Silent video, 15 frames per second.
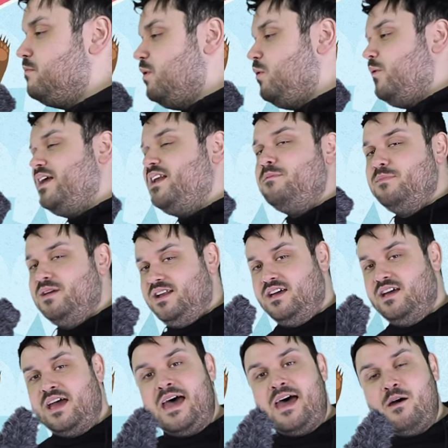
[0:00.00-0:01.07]
But wait a
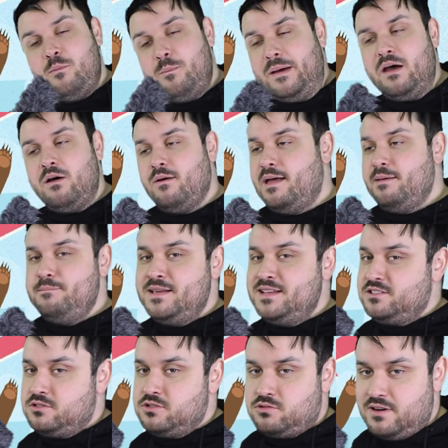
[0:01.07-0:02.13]
minute, how about a
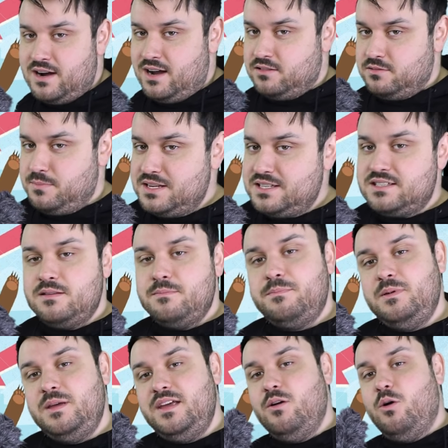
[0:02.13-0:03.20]
middle ground? Must
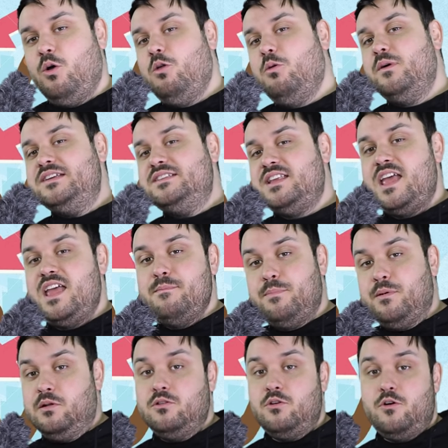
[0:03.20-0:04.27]
it be always a
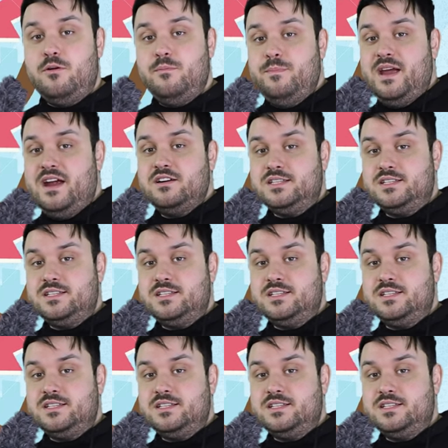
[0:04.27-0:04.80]
bull or bear